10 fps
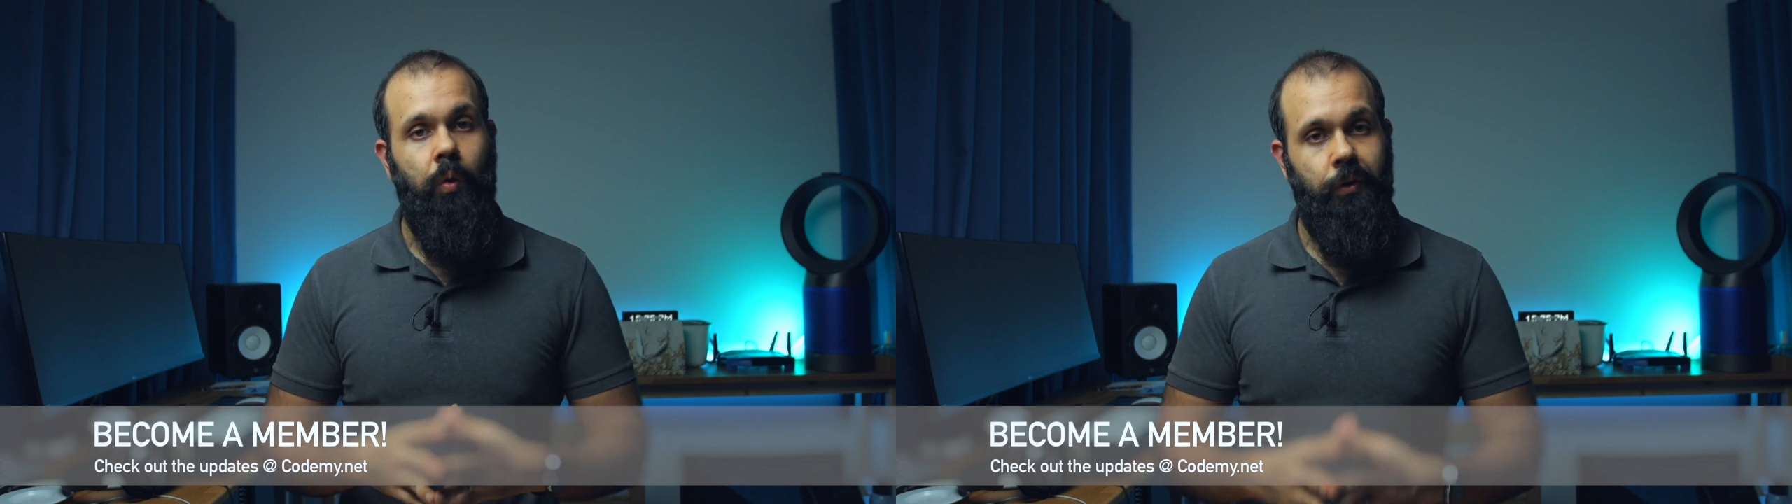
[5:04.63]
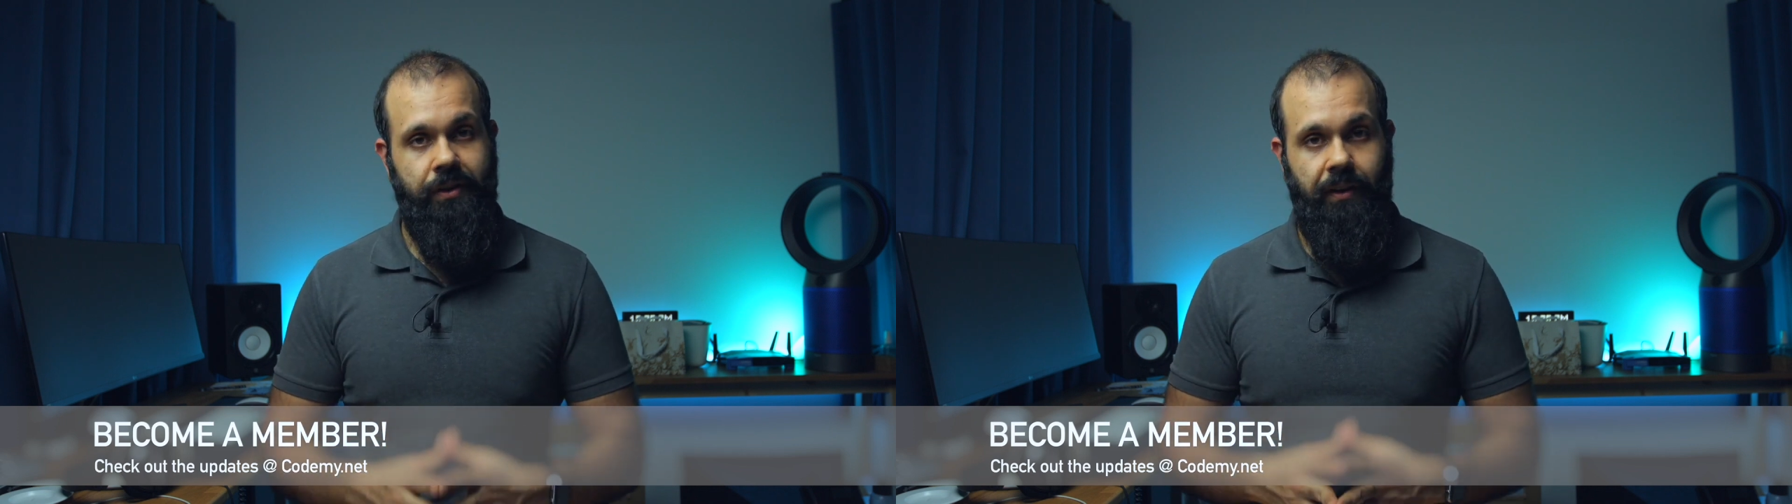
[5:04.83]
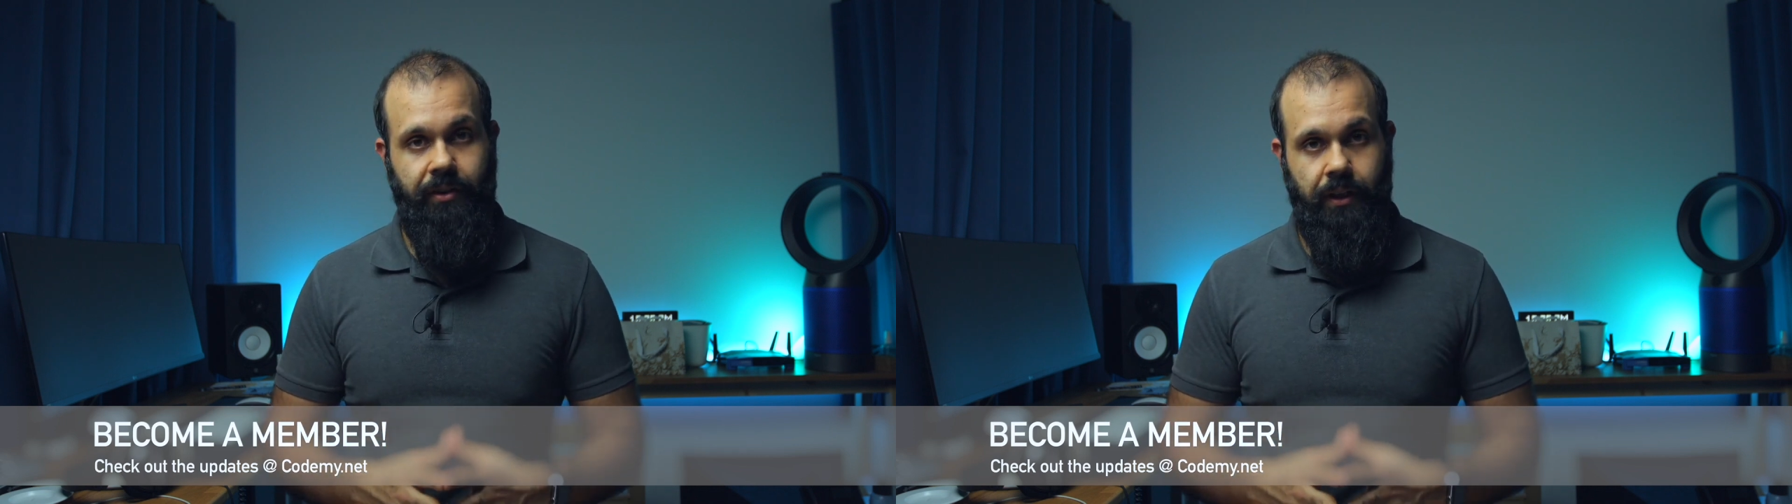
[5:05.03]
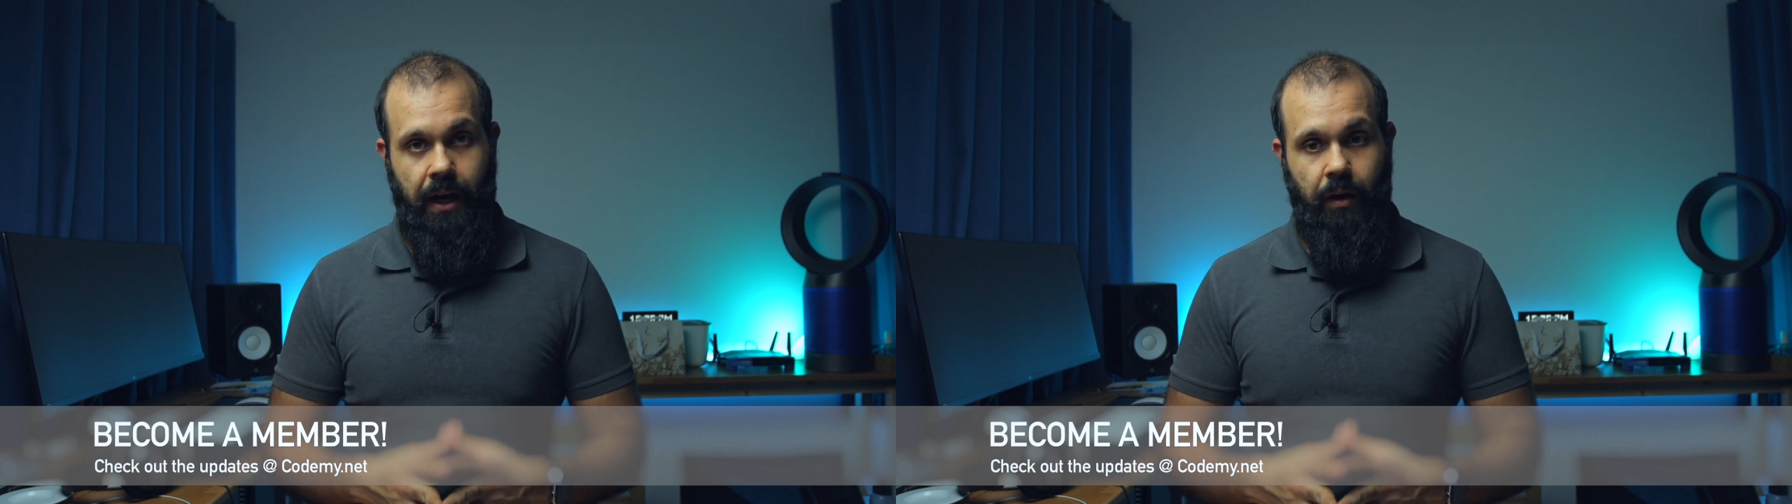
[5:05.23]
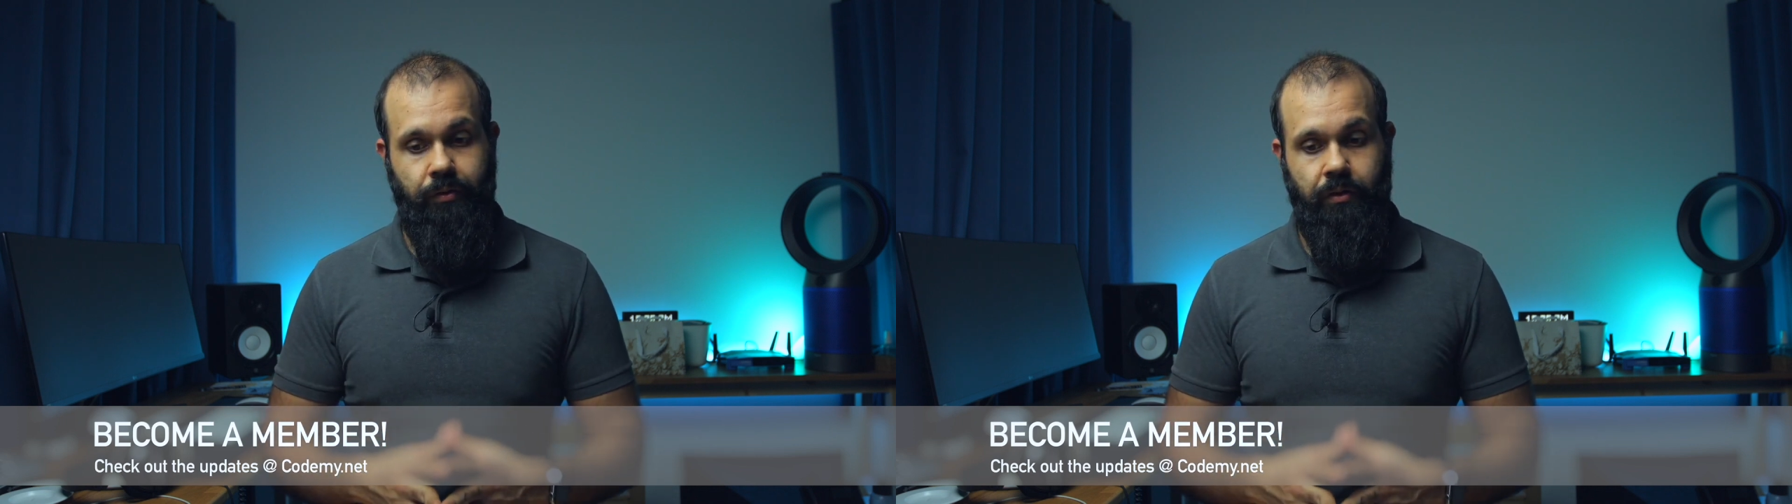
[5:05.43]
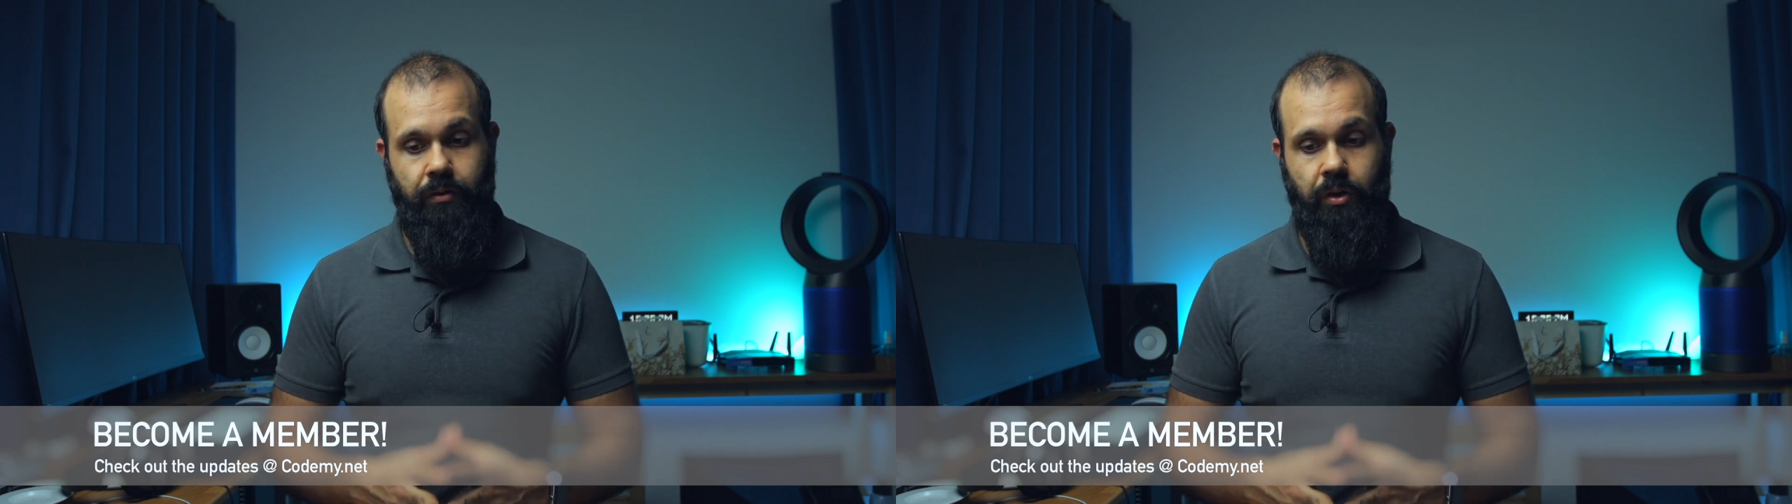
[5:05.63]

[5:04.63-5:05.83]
cool stuff to announce.